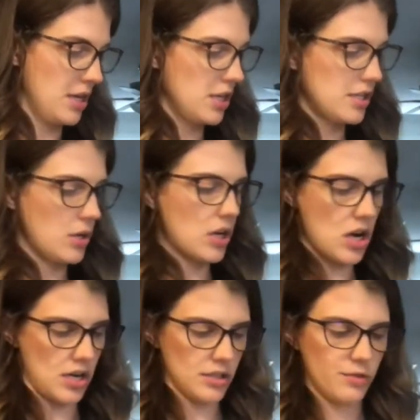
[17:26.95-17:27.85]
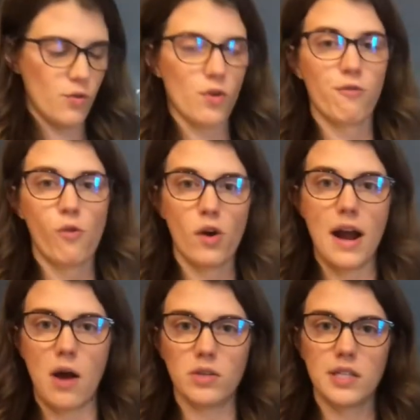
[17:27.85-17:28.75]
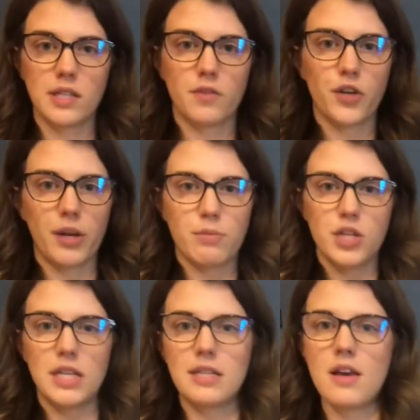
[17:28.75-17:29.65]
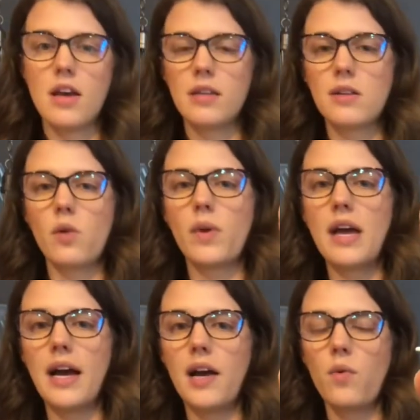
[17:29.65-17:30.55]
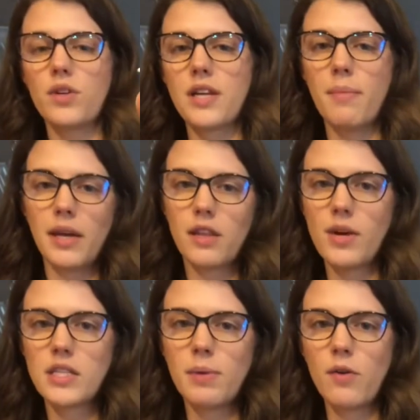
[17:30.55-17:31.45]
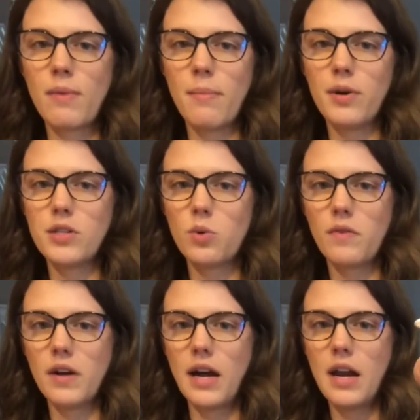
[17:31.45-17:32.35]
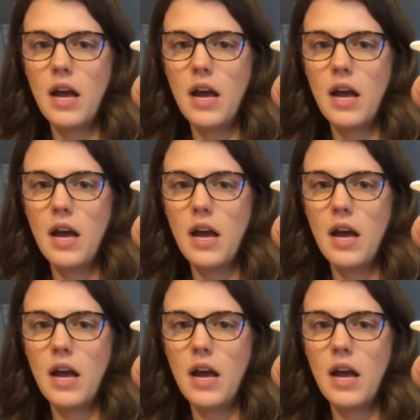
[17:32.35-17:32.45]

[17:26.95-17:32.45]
So it calls for 4 ounces of cream cheese. So we're doubling the recipe, remember? So I've got